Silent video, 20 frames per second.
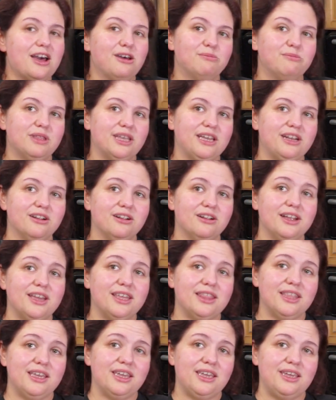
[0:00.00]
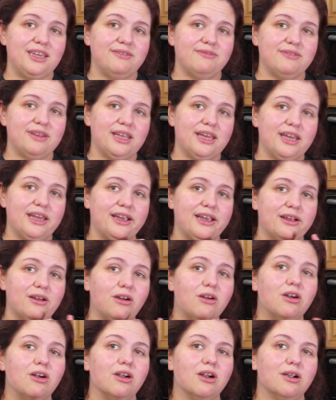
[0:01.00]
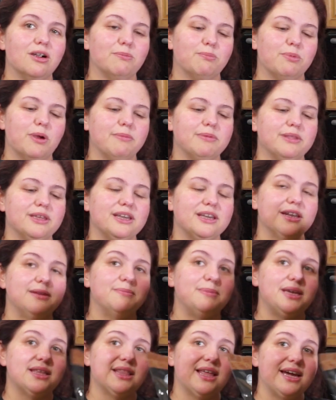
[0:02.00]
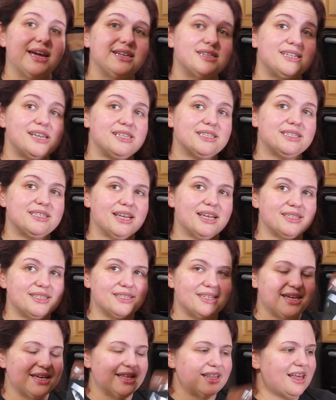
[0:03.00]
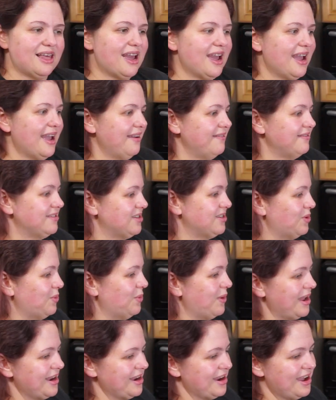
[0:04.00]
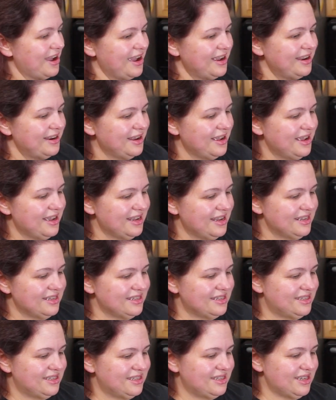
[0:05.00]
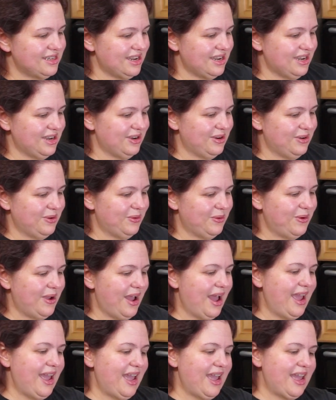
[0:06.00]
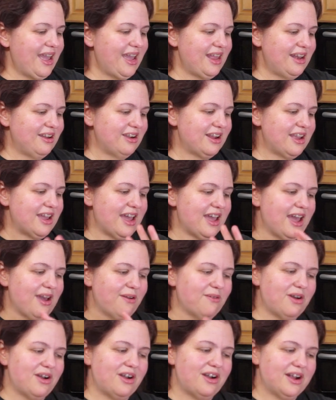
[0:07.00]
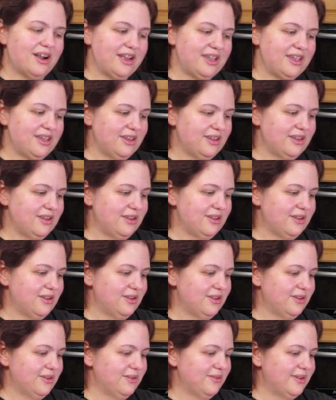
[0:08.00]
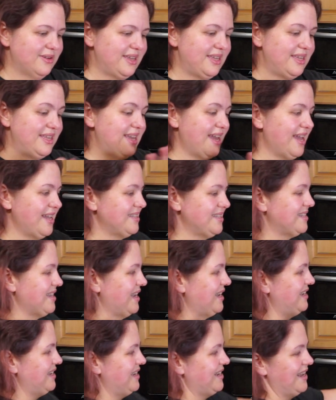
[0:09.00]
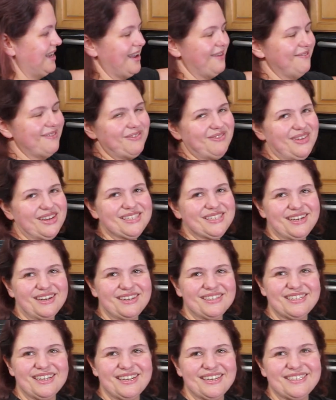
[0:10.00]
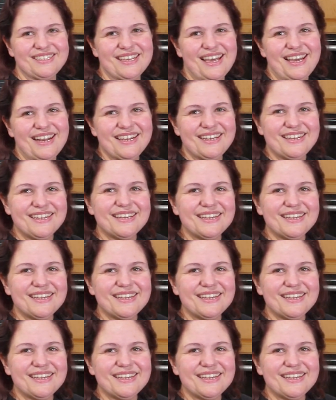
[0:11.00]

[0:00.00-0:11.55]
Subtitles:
later in the evening are probably going to be like taste testing lives or whatnot. So, hi Andrea, how are you? Yes, I did. I got my mixer. I'm so excited.